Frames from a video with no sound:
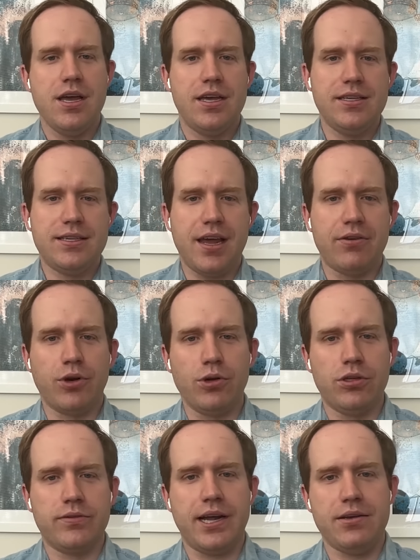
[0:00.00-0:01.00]
he's kind of
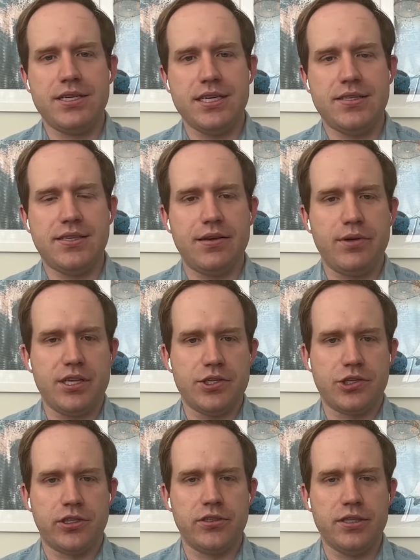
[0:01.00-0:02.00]
rolling around DC with
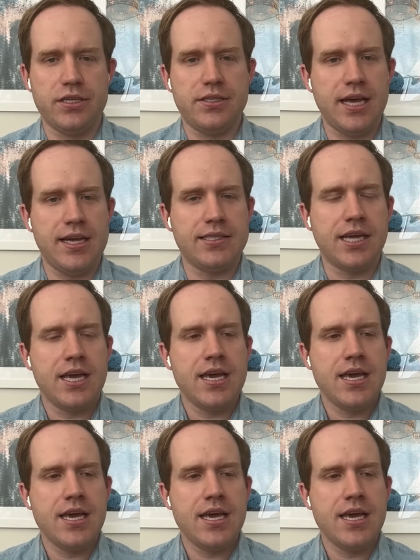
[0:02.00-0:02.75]
his crew these days.